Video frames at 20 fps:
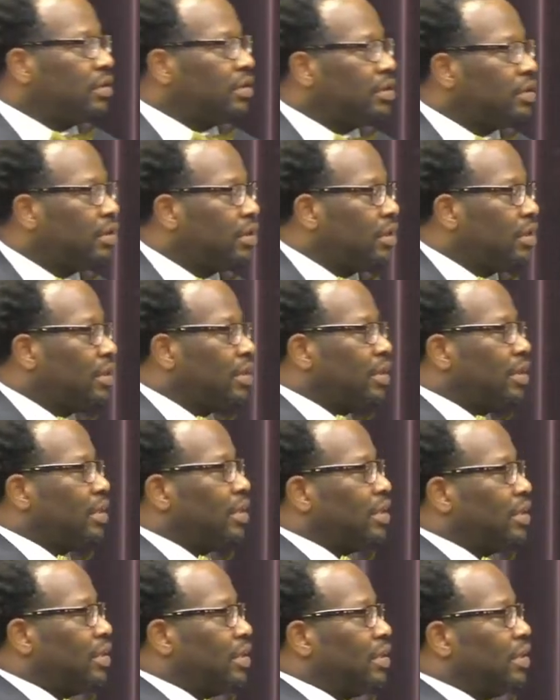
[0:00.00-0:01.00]
is a
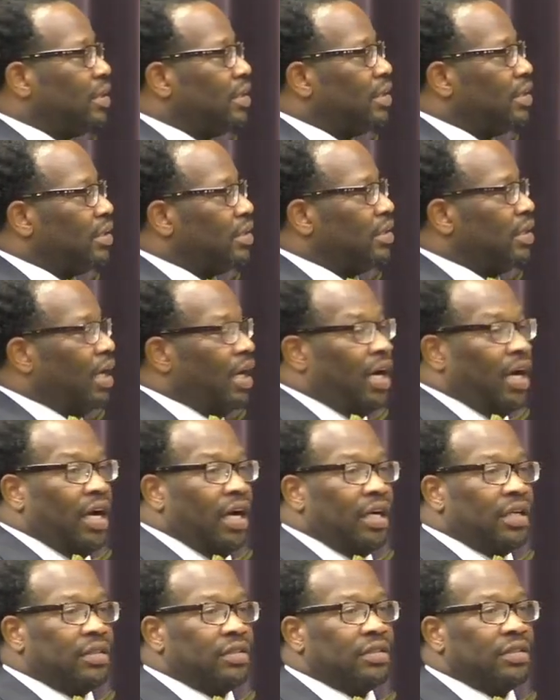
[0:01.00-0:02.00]
noun or verb
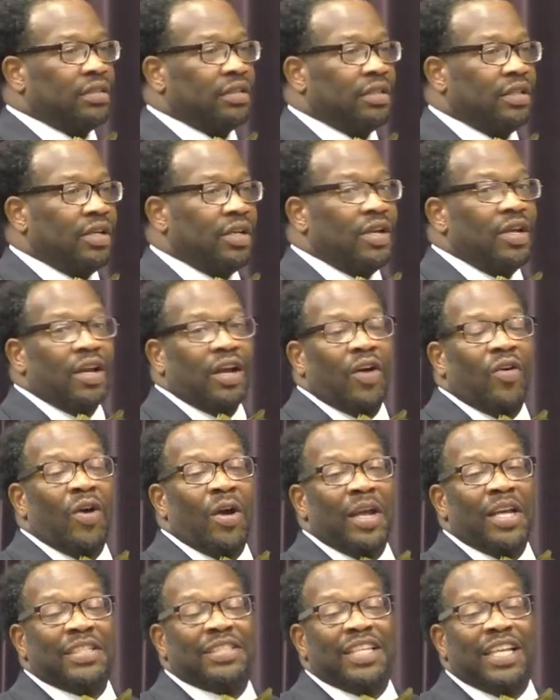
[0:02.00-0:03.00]
uh-huh. that refers to.
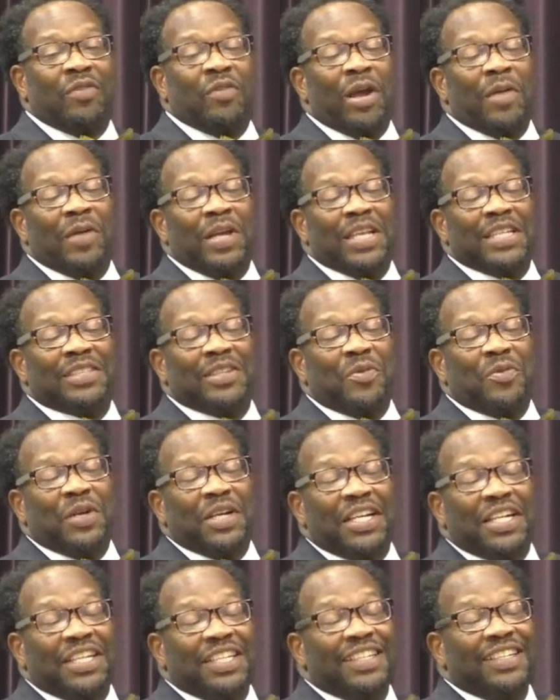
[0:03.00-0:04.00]
Wait, wait a minute, it's a
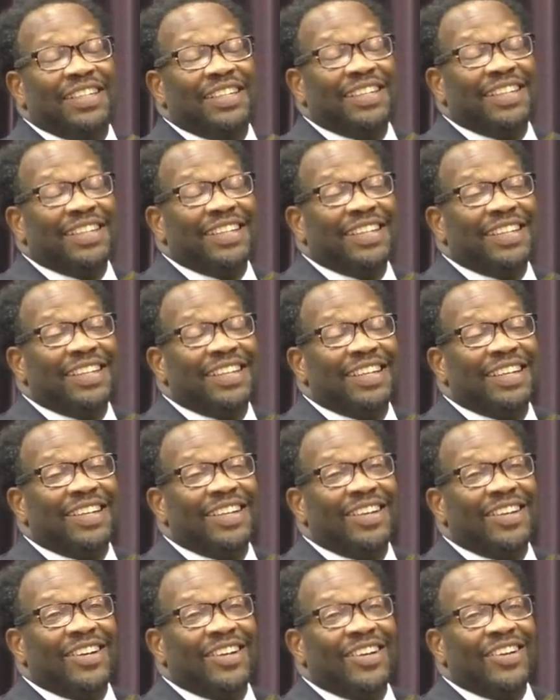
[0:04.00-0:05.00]
what?
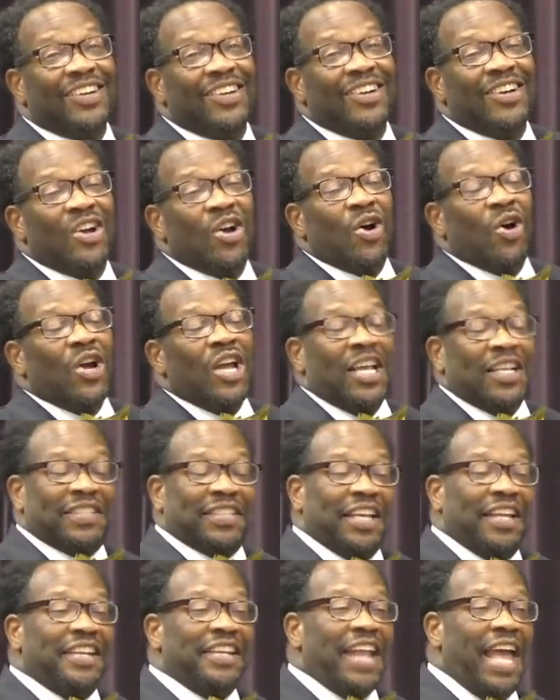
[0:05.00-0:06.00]
Noun or verb.
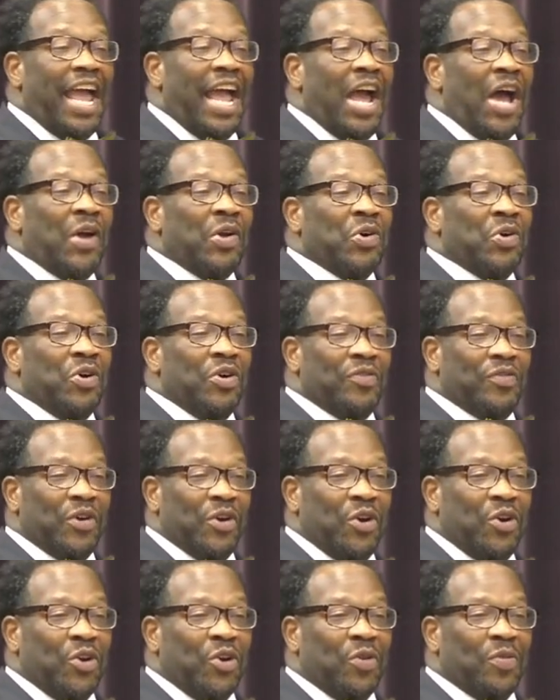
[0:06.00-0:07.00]
It's a noun or
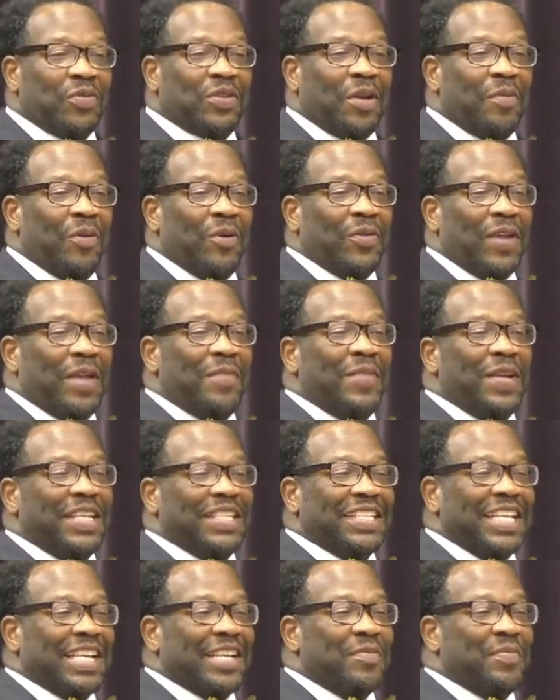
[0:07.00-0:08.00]
verb. Come on, that
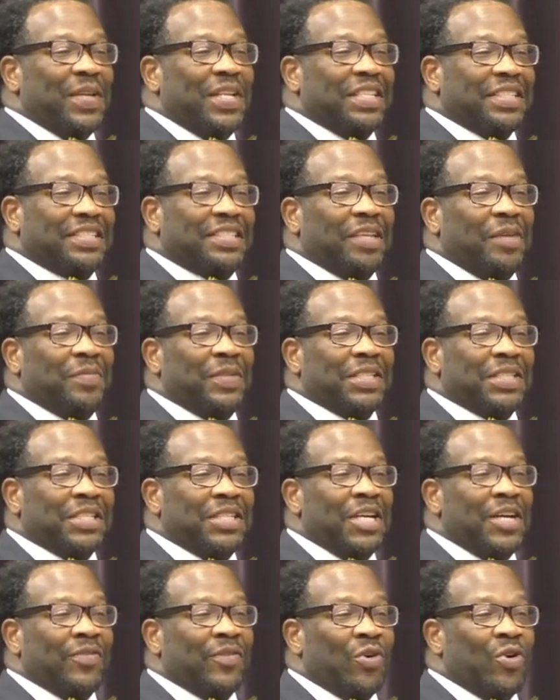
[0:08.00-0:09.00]
means it can be the subject
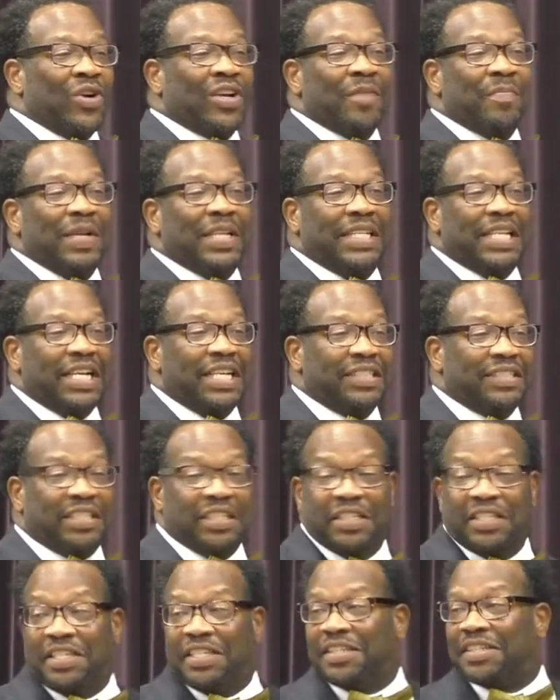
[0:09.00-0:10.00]
of or it can be done
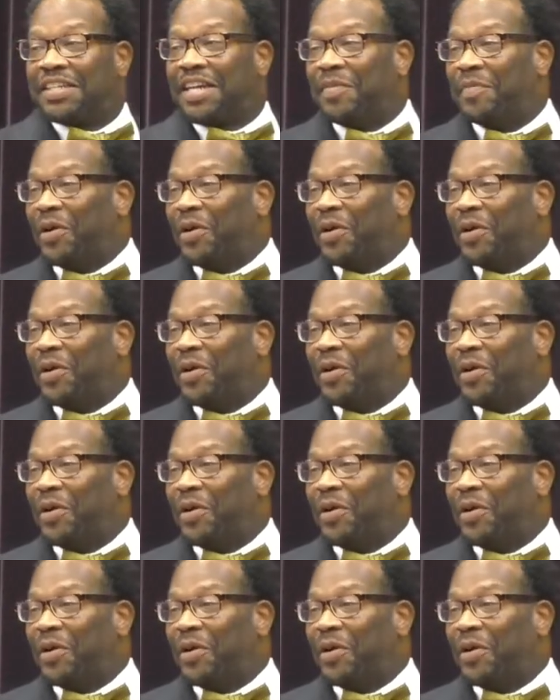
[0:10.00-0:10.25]
to you.